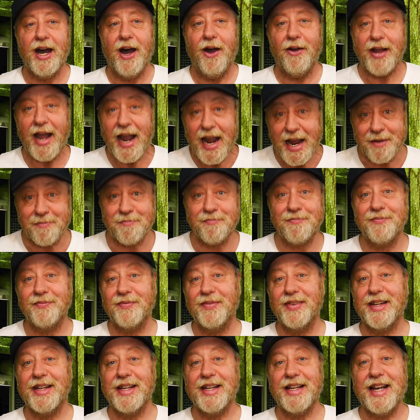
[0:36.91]
Okay,
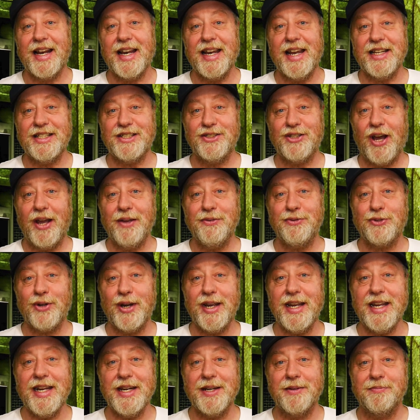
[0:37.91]
let's dive
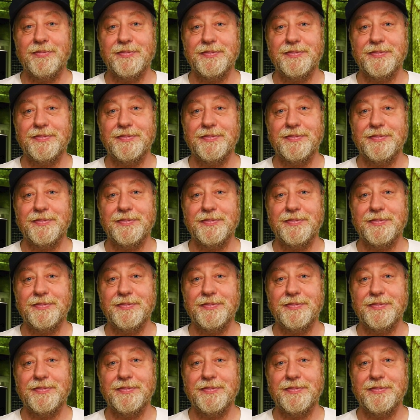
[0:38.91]
straight in.